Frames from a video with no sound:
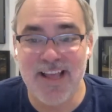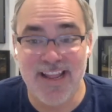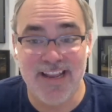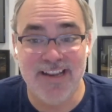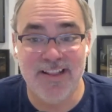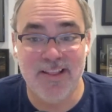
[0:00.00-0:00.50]

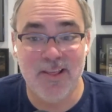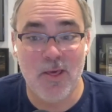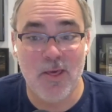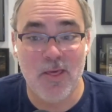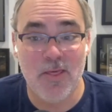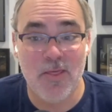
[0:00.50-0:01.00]
And
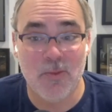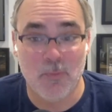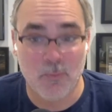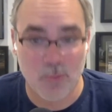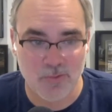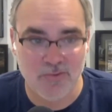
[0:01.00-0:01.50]
the
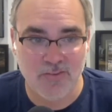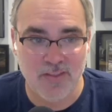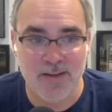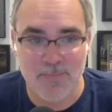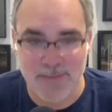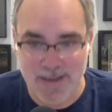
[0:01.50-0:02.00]
worst
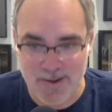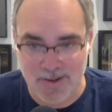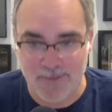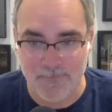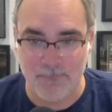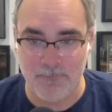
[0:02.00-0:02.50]
thing about
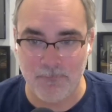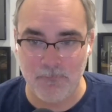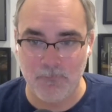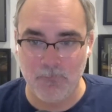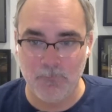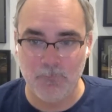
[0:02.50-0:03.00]
it
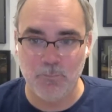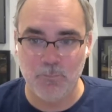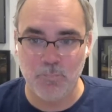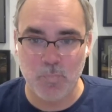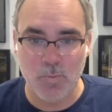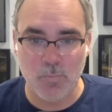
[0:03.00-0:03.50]

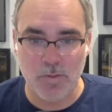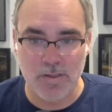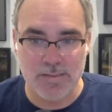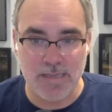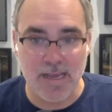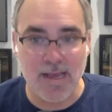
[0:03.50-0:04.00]

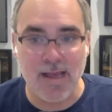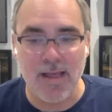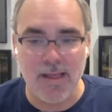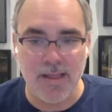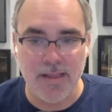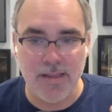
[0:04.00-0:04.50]
was
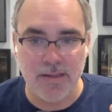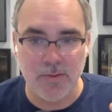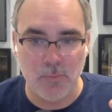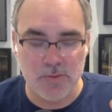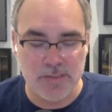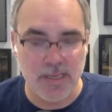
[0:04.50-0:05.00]
I
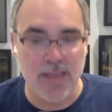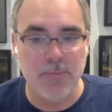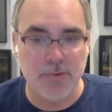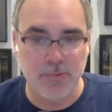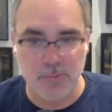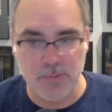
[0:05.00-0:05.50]
was
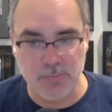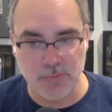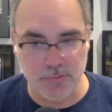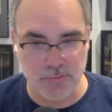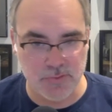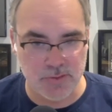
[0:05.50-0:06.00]
able to
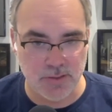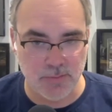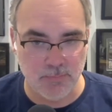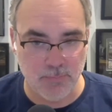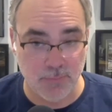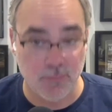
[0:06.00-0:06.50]
reproduce
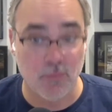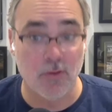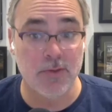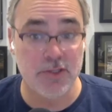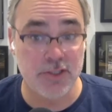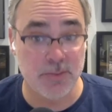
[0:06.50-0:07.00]
it
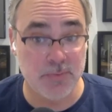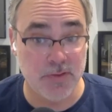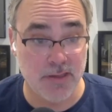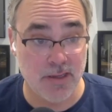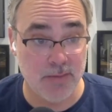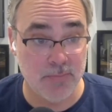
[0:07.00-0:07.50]
before we shipped
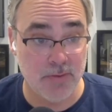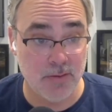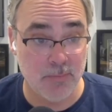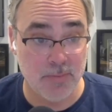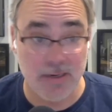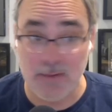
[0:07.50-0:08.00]
the game,
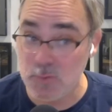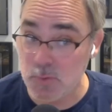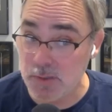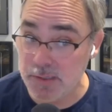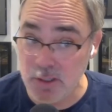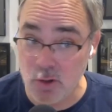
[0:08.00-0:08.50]
but I was
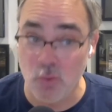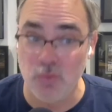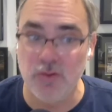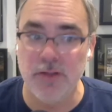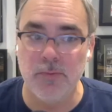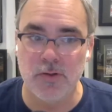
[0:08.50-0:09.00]
one of the
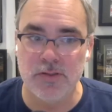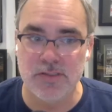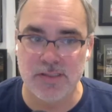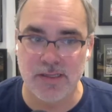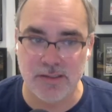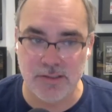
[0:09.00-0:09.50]
only
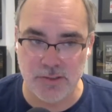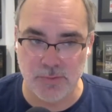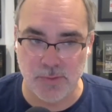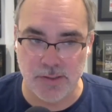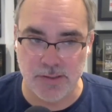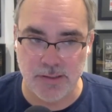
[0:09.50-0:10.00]
ones that could
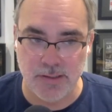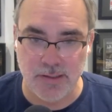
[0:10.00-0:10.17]
do it.